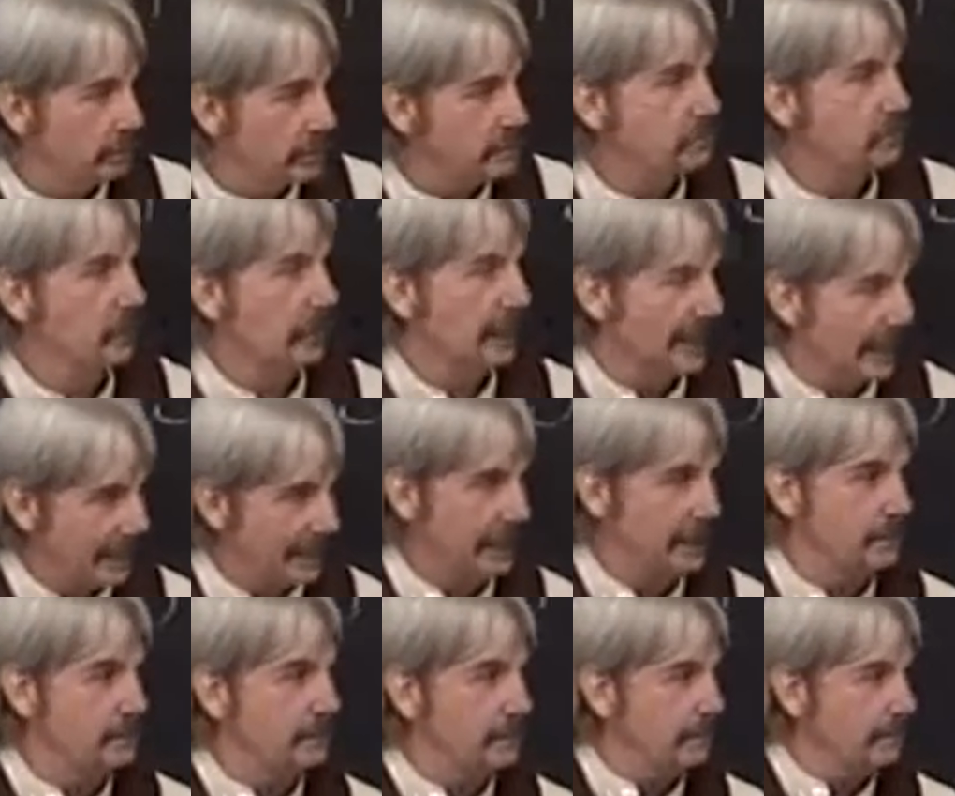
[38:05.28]
people had
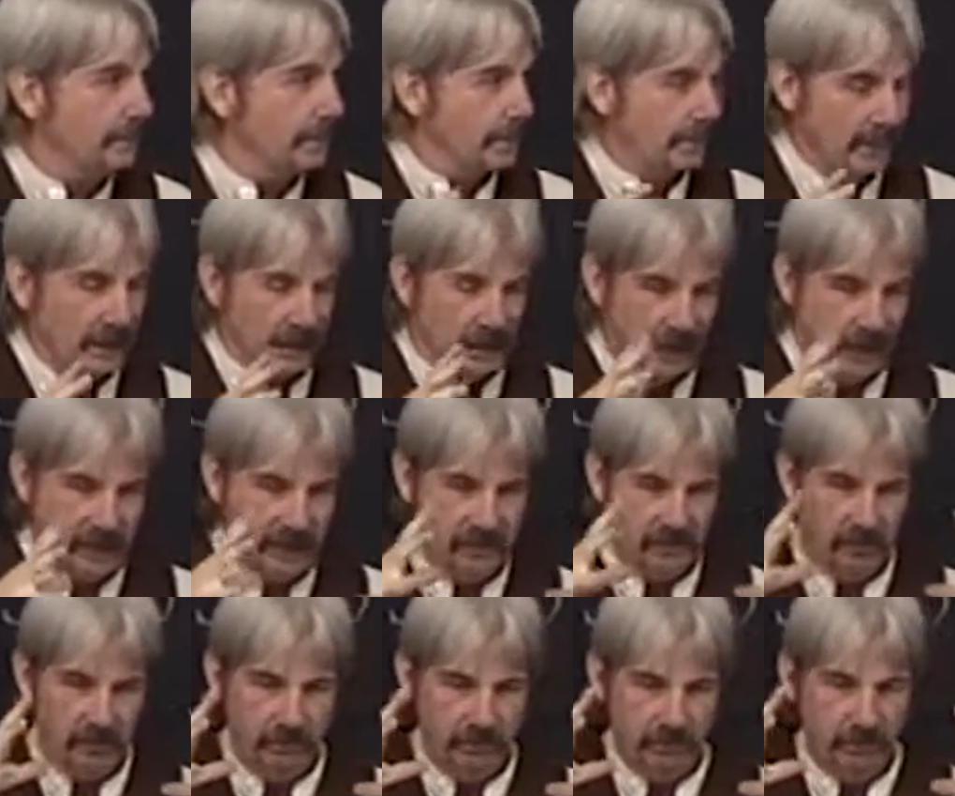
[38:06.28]
a,
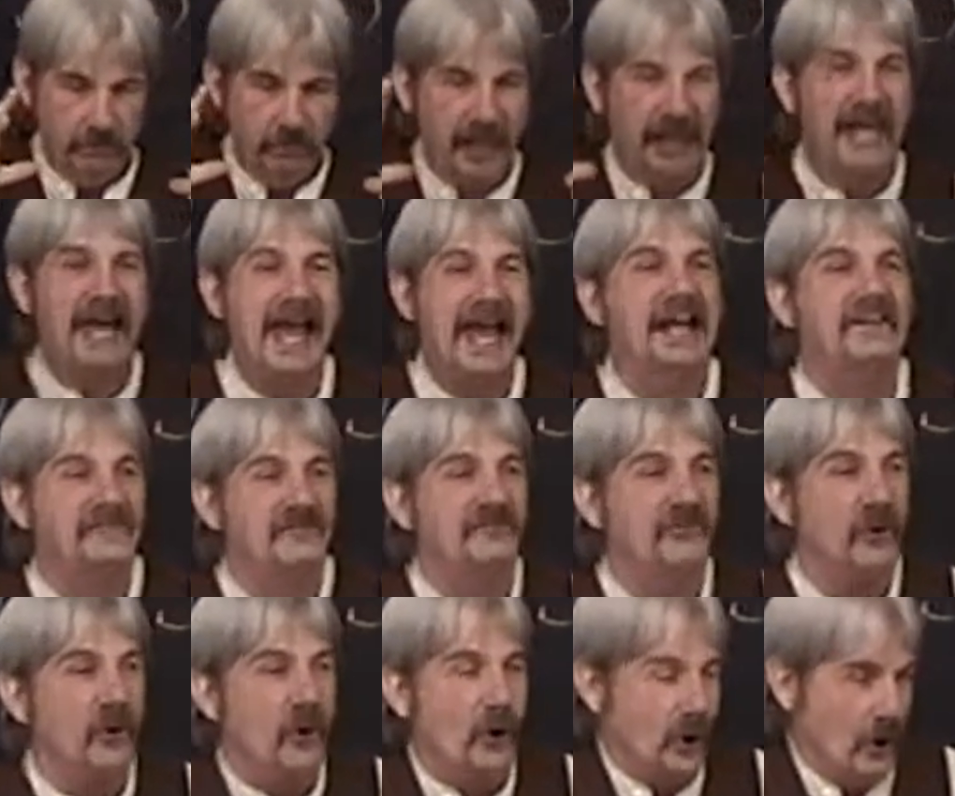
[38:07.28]
a
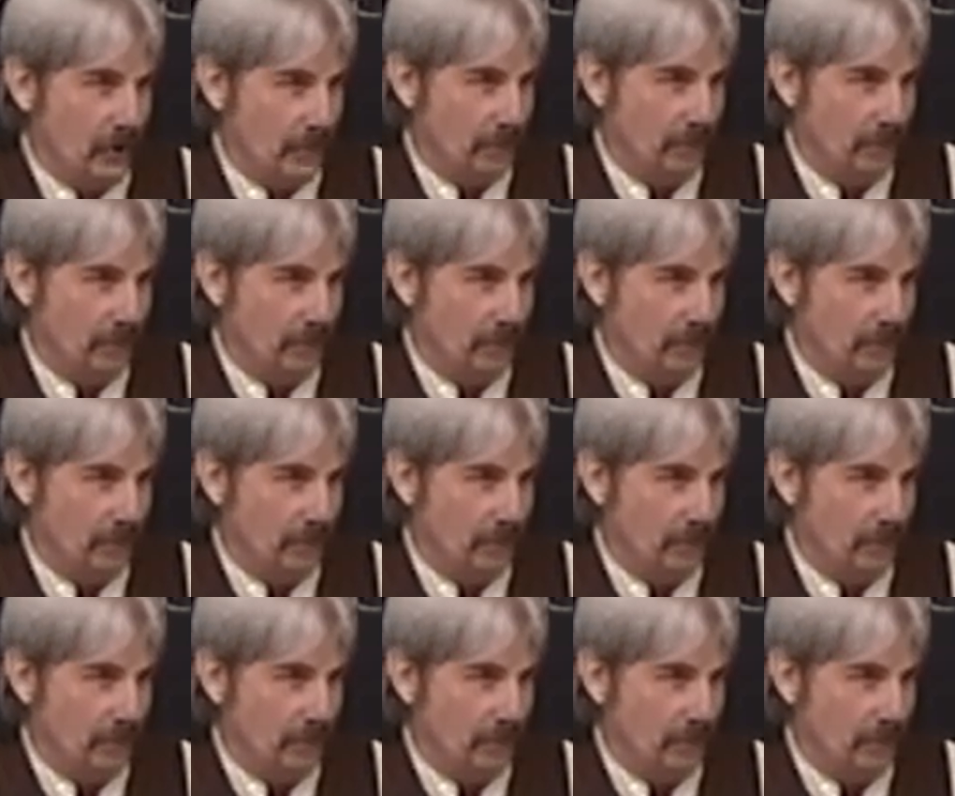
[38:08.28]
platform.